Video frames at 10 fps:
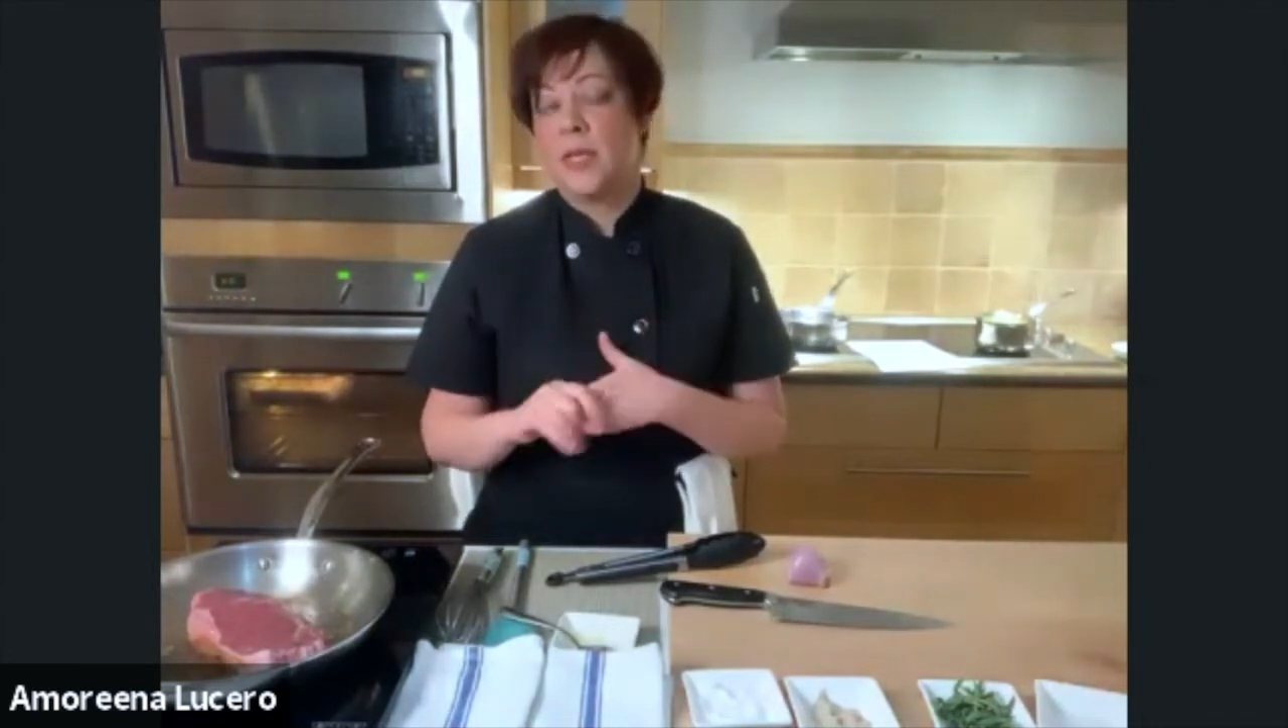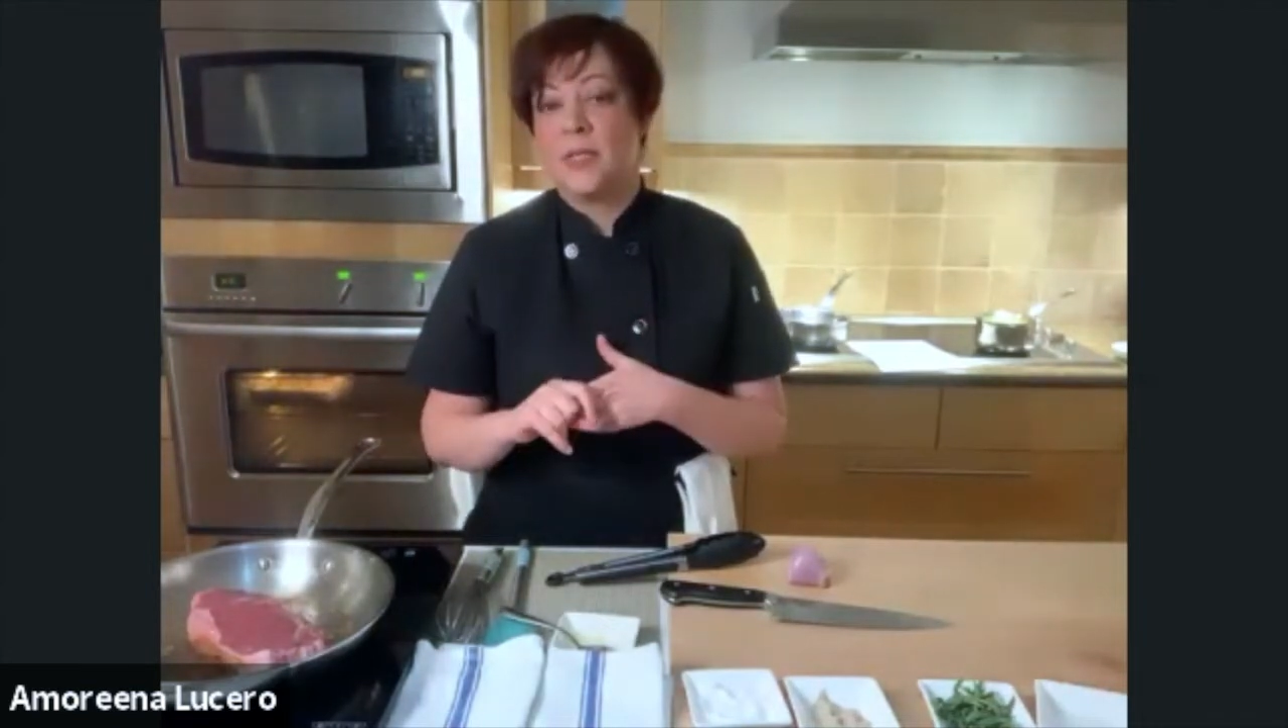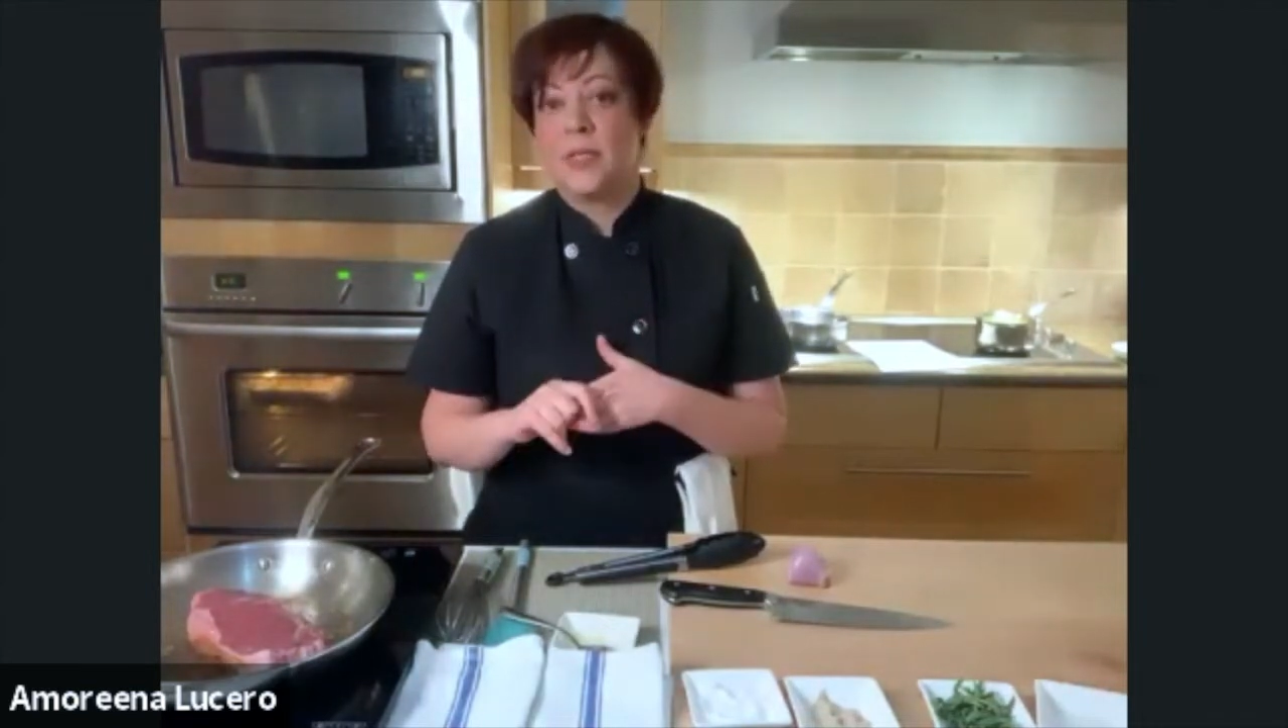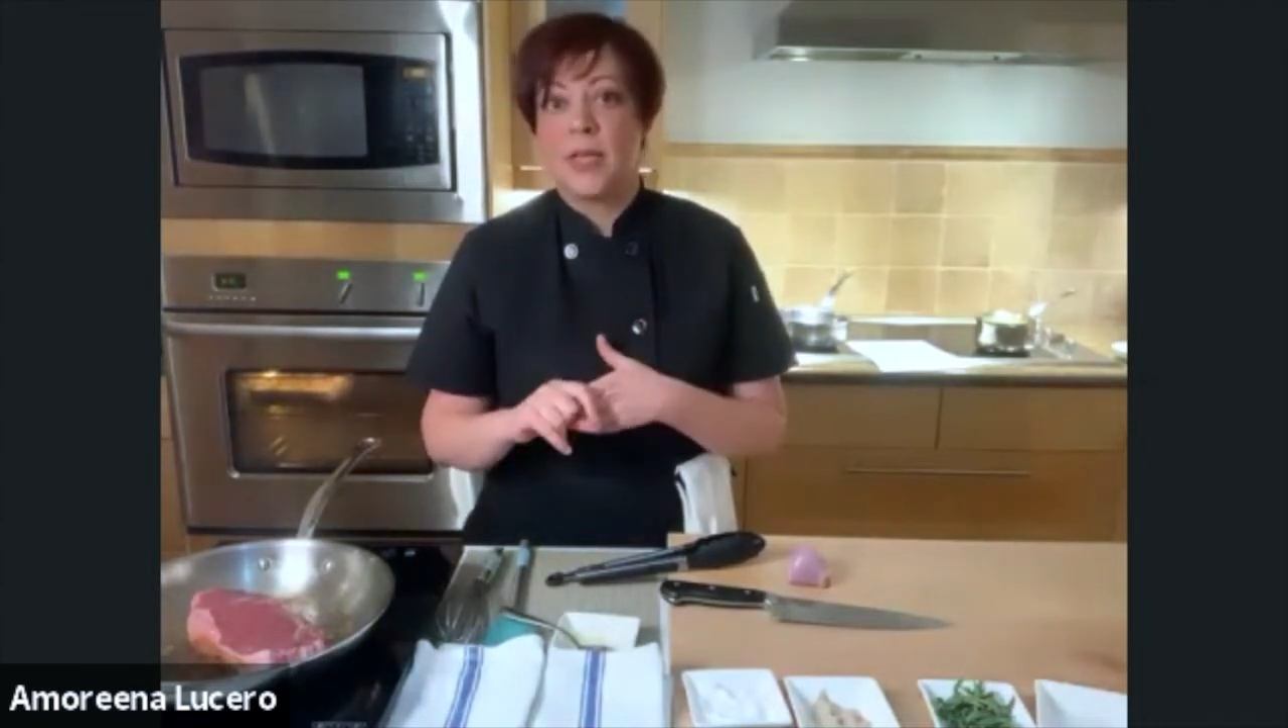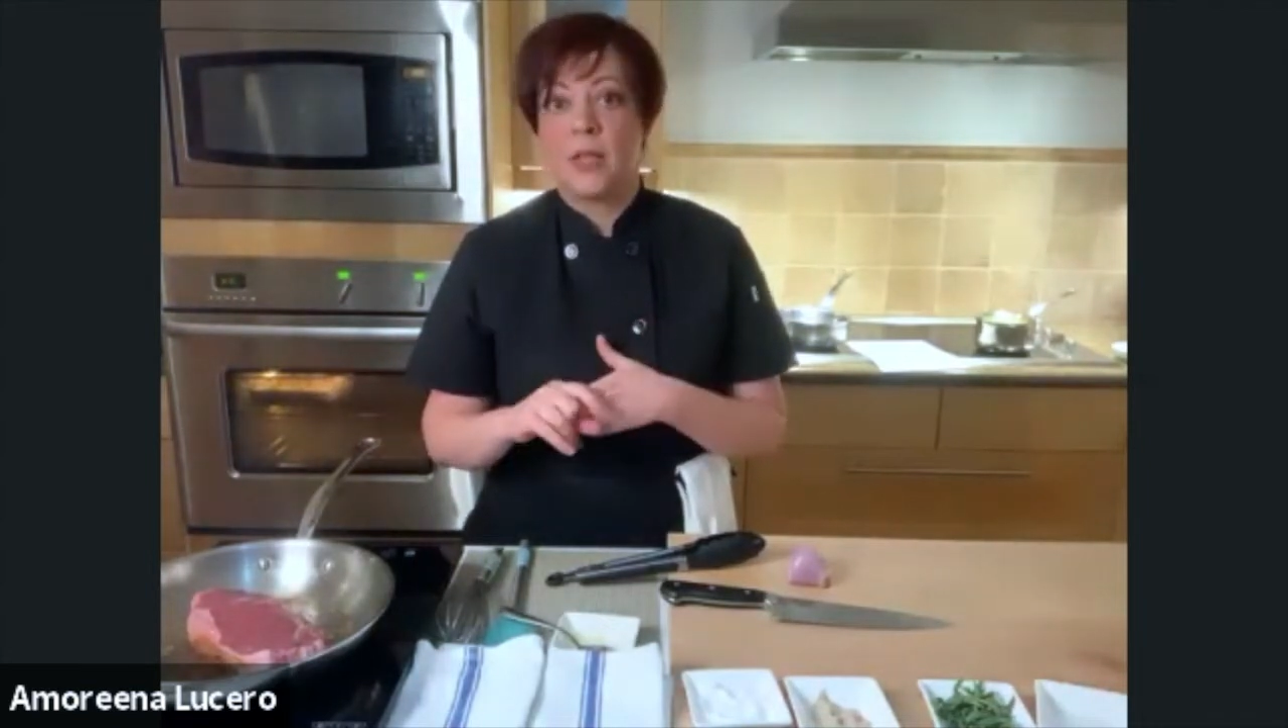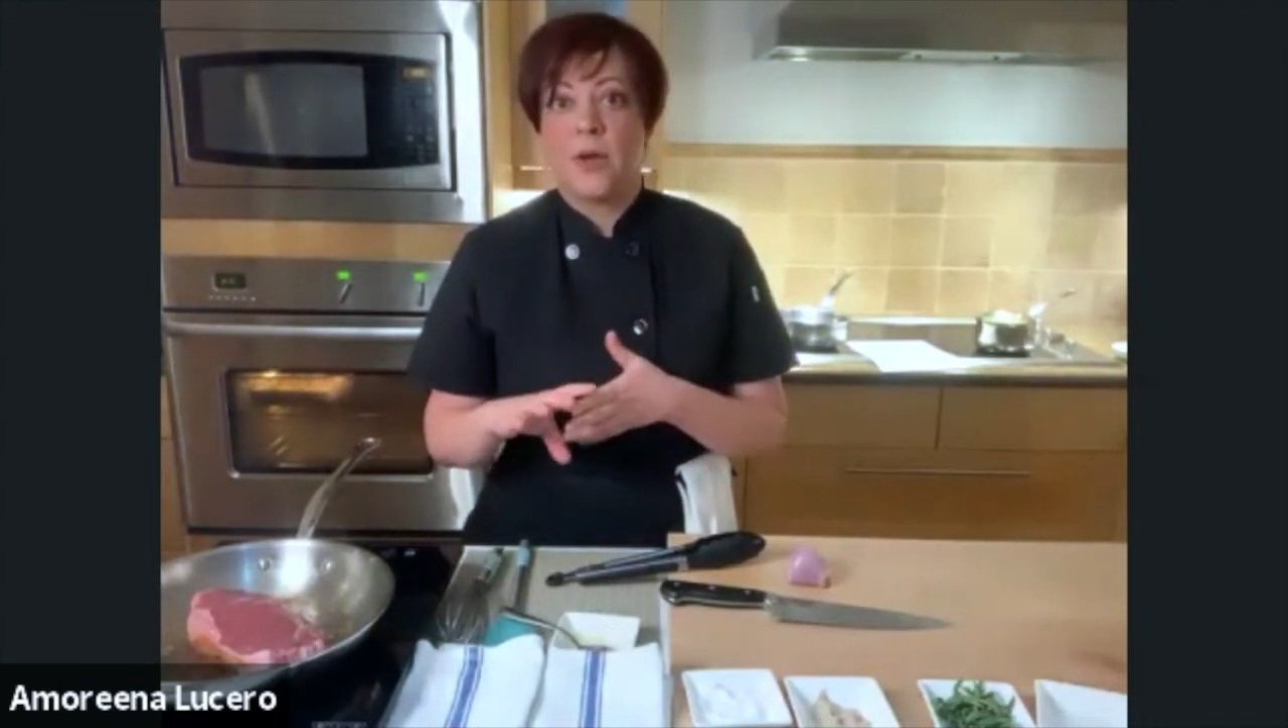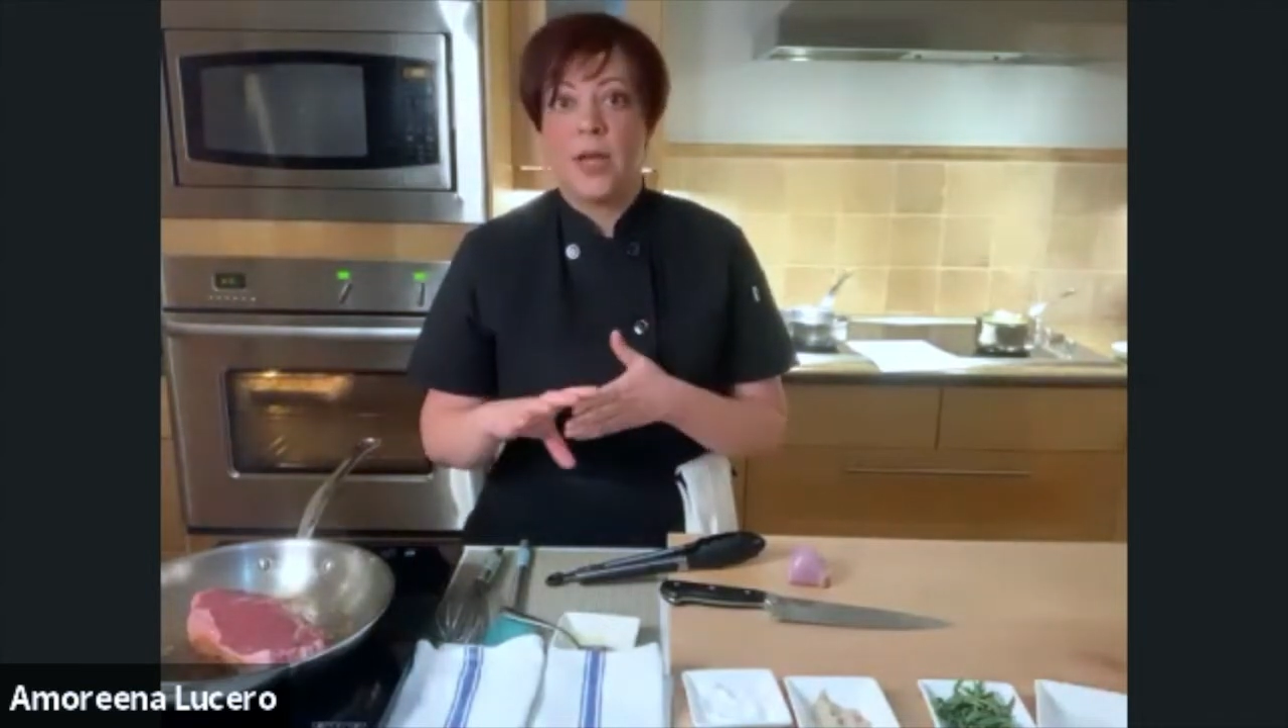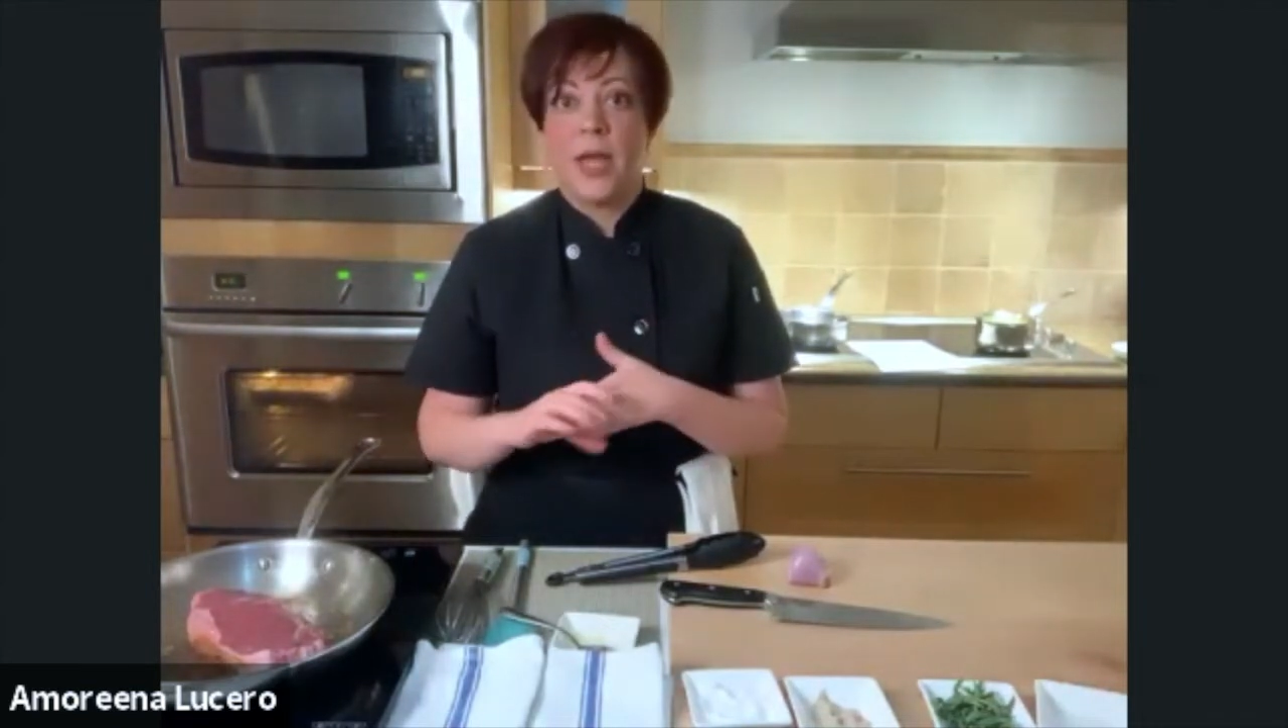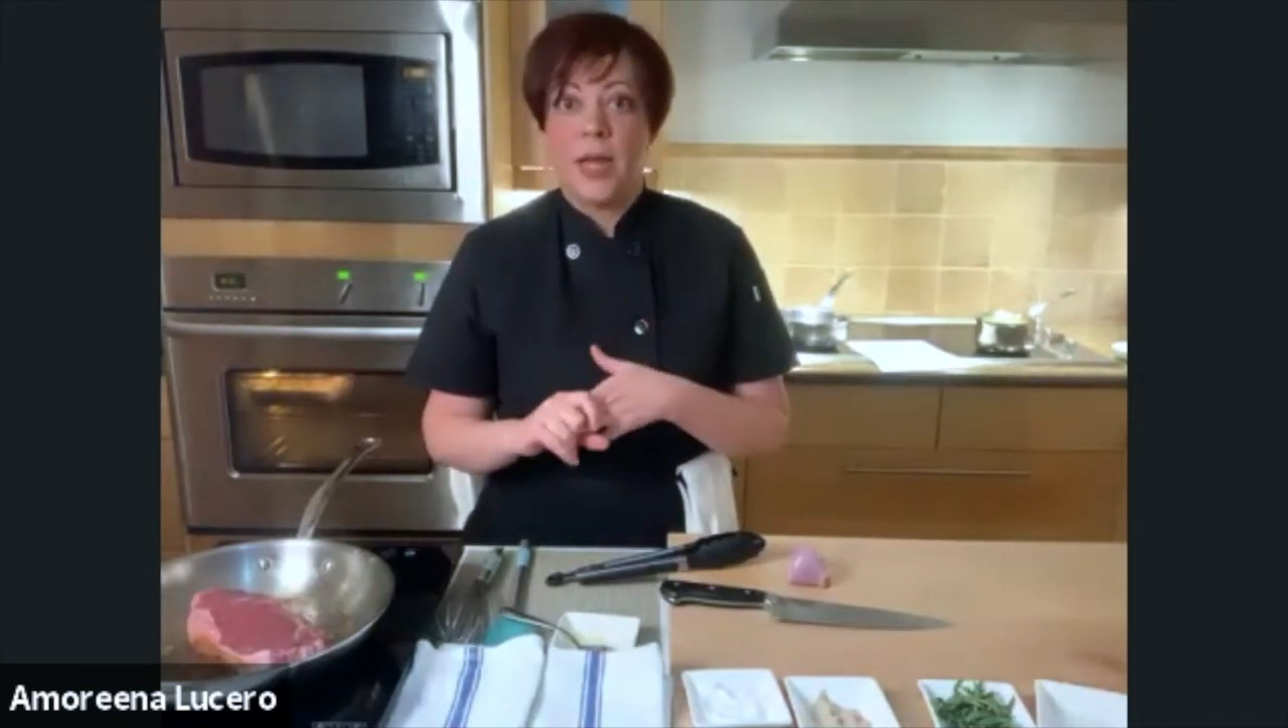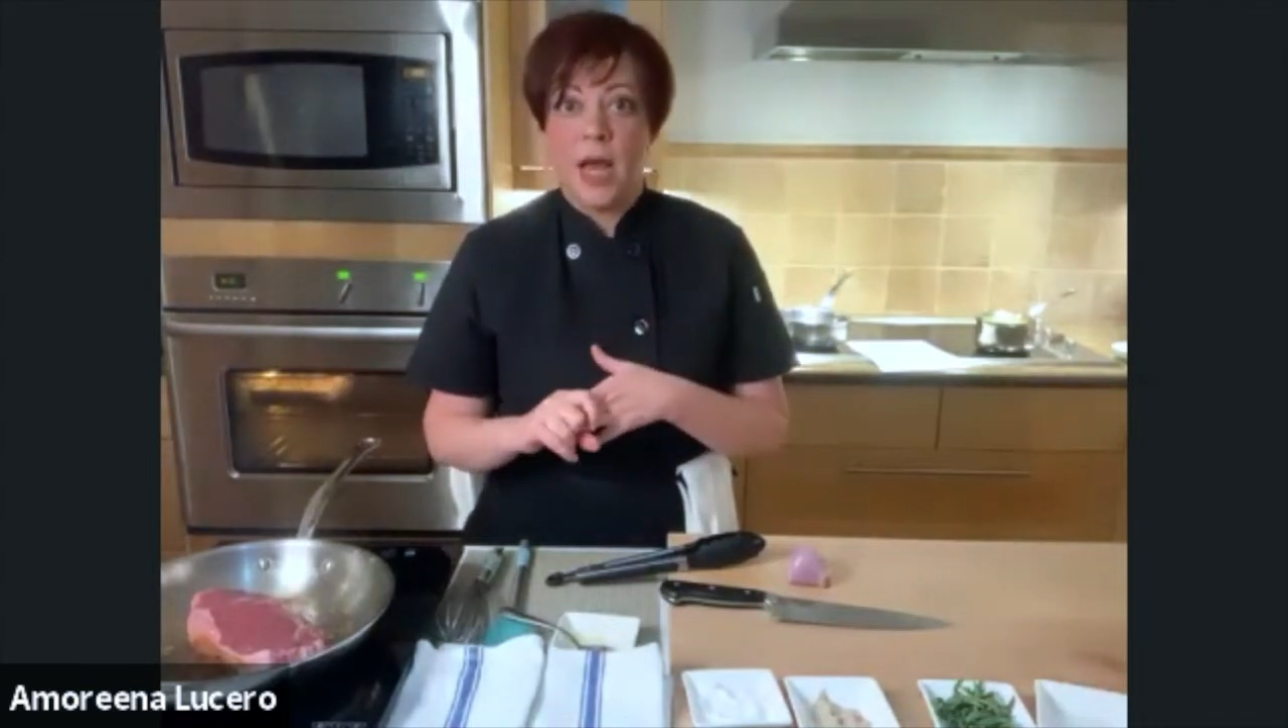and
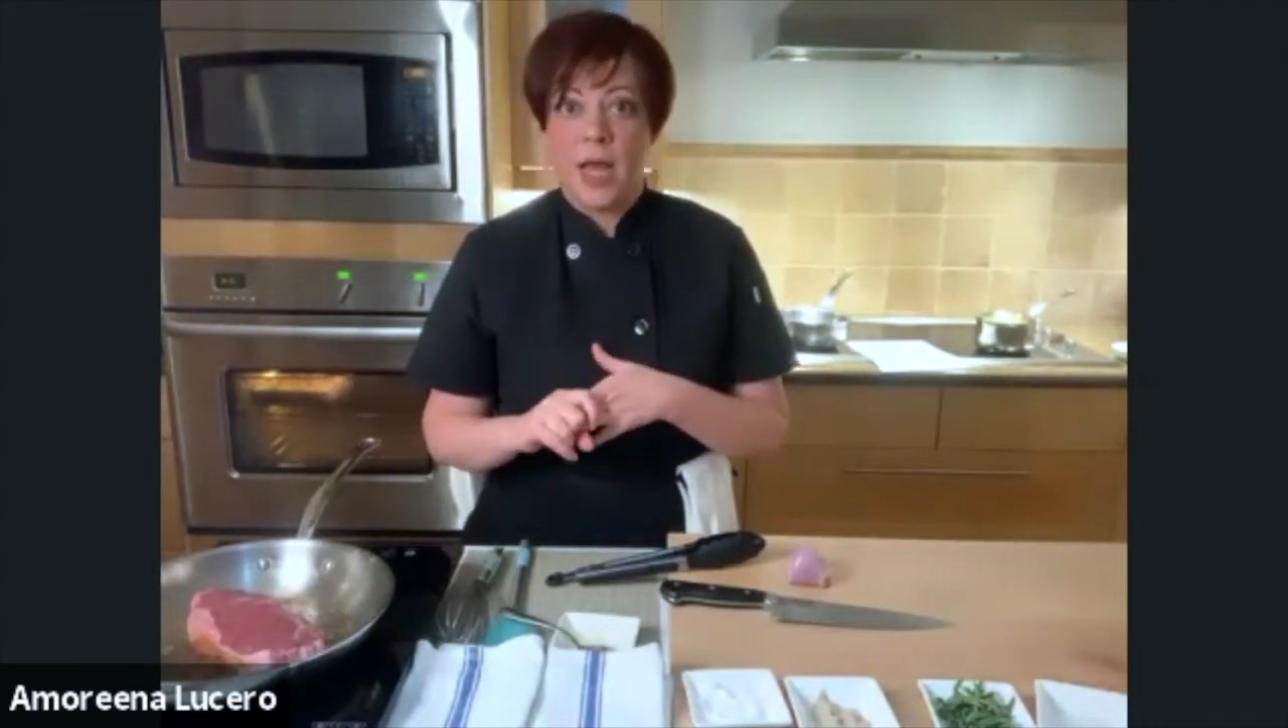celery and